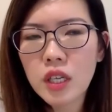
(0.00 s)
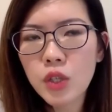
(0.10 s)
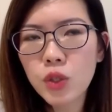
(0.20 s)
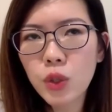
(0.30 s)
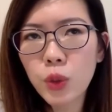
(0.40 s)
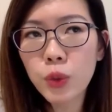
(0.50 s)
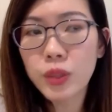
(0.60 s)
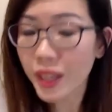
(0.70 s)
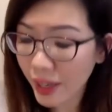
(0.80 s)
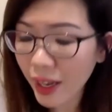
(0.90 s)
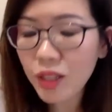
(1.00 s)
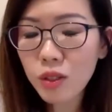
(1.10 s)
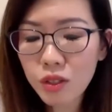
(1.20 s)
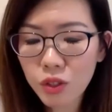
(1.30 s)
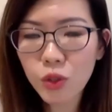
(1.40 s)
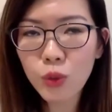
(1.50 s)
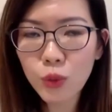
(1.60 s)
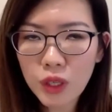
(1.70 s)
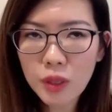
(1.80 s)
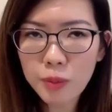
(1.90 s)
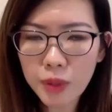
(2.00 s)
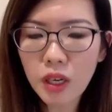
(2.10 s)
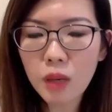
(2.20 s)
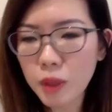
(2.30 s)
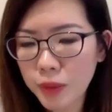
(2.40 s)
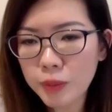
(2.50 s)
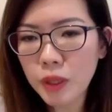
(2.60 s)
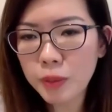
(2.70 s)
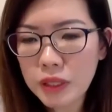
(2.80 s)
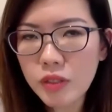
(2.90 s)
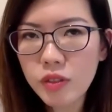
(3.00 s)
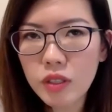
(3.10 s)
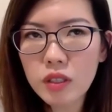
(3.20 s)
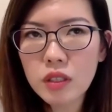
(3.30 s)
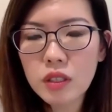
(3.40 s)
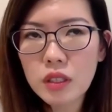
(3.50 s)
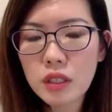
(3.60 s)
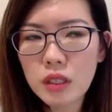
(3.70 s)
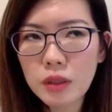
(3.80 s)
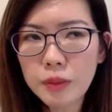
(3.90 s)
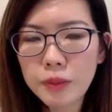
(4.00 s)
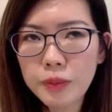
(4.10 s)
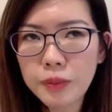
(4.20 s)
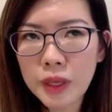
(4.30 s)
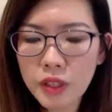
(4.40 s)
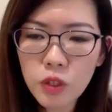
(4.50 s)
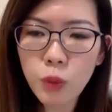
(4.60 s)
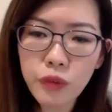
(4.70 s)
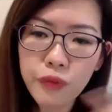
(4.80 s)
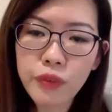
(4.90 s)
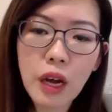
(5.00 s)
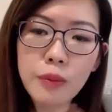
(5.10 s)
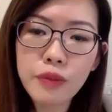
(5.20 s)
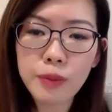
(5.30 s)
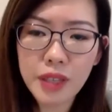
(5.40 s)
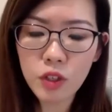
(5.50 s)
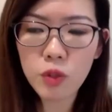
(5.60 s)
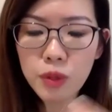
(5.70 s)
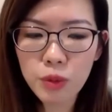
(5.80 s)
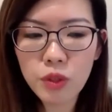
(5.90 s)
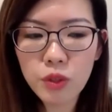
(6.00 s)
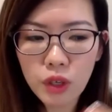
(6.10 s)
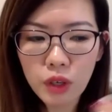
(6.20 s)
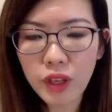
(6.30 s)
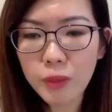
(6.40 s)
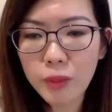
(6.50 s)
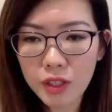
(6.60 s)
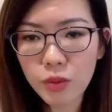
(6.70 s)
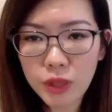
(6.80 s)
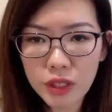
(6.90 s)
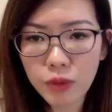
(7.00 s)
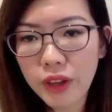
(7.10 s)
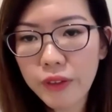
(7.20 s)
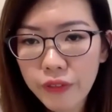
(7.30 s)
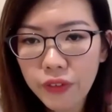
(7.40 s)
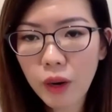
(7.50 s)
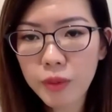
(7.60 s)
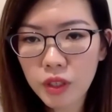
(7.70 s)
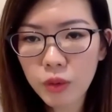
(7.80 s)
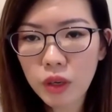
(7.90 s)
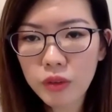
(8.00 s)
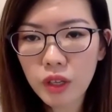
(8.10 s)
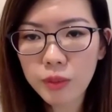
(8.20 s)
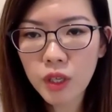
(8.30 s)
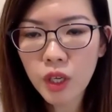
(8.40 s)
So they can still become a people pleaser, but this will come from the experience of them interacting with the environment around them.